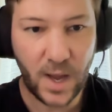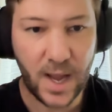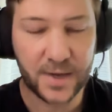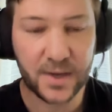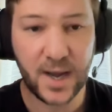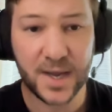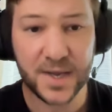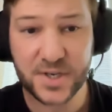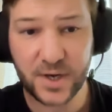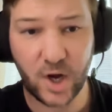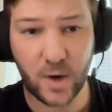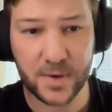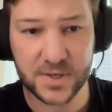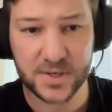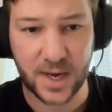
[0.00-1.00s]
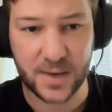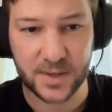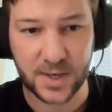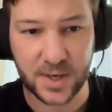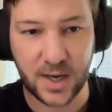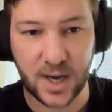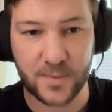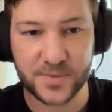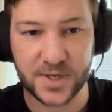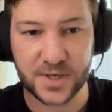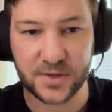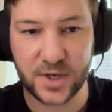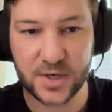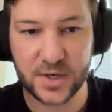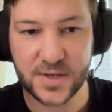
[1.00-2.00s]
And Keynesian economics kind of comes
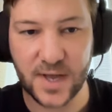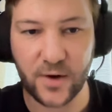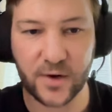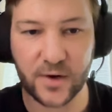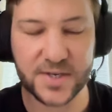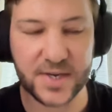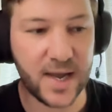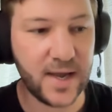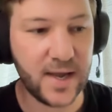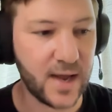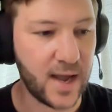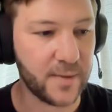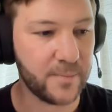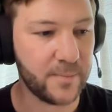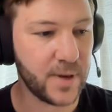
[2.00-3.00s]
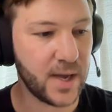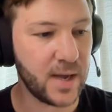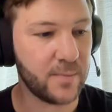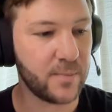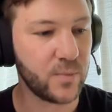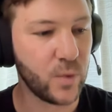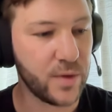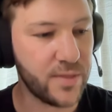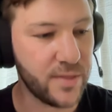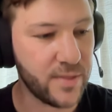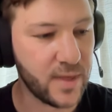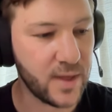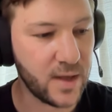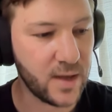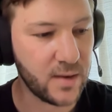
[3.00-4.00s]
and turns that on its head, and with
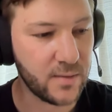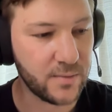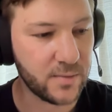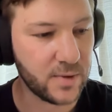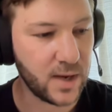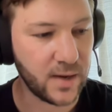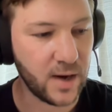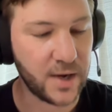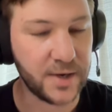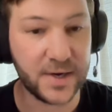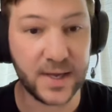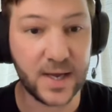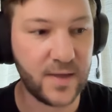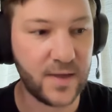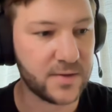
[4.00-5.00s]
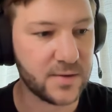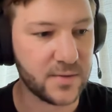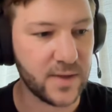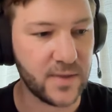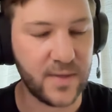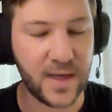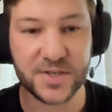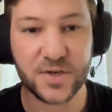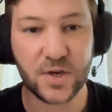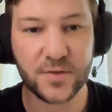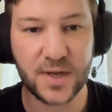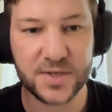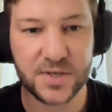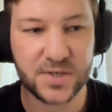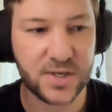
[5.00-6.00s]
the, like, idea that that's not
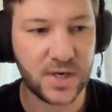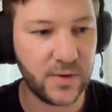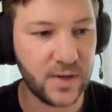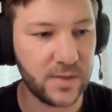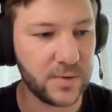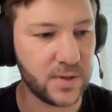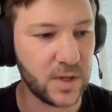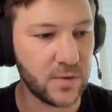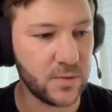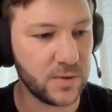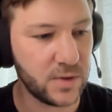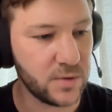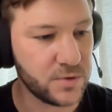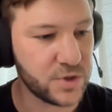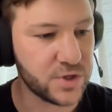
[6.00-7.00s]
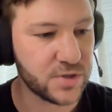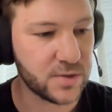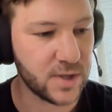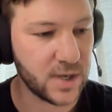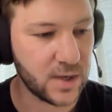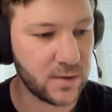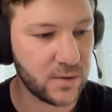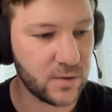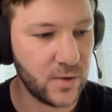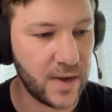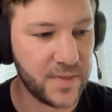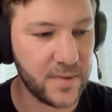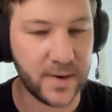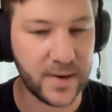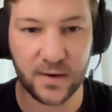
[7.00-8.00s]
necessary. You just
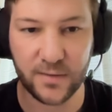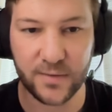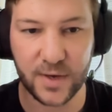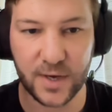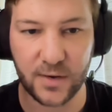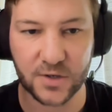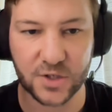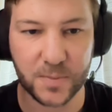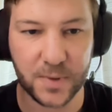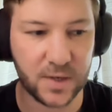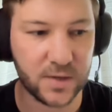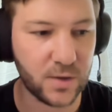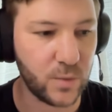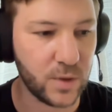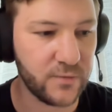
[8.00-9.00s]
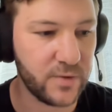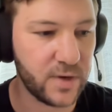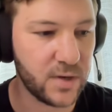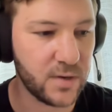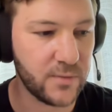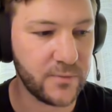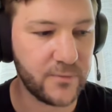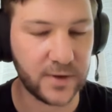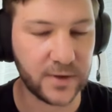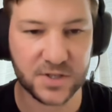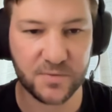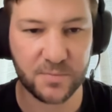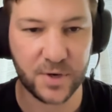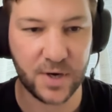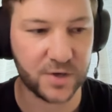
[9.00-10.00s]
create the money out of thin air and spend it on whatever
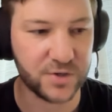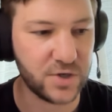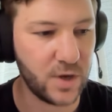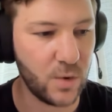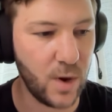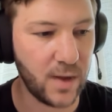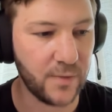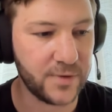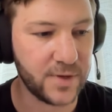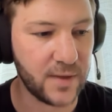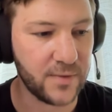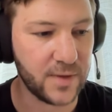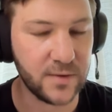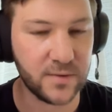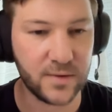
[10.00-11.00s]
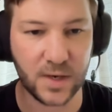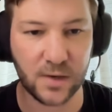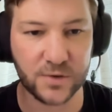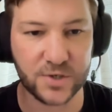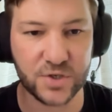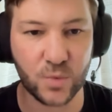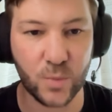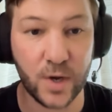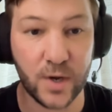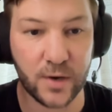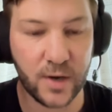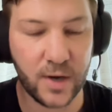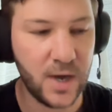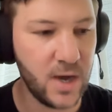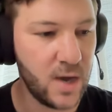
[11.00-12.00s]
factors of production you want, and then it'll just
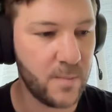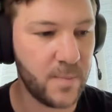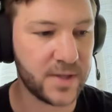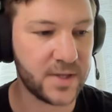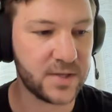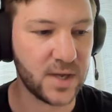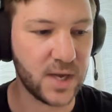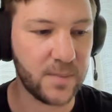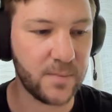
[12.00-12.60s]
work. But